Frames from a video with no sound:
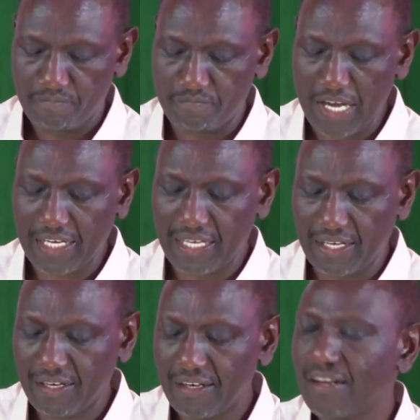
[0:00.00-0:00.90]

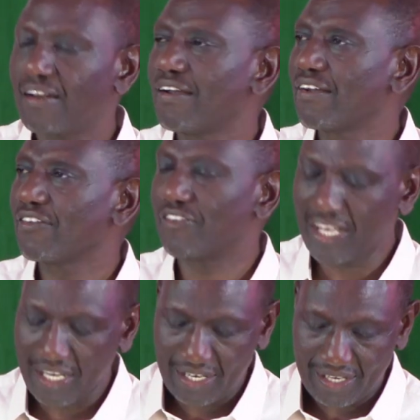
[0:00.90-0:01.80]
making
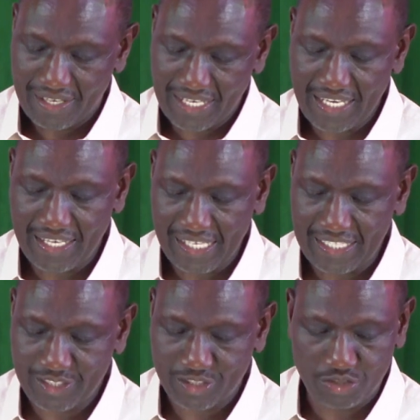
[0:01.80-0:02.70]
the
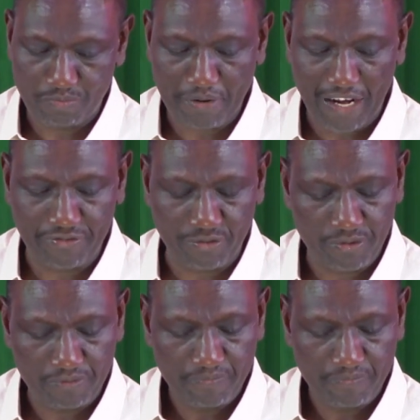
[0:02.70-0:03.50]
KNS Shupavu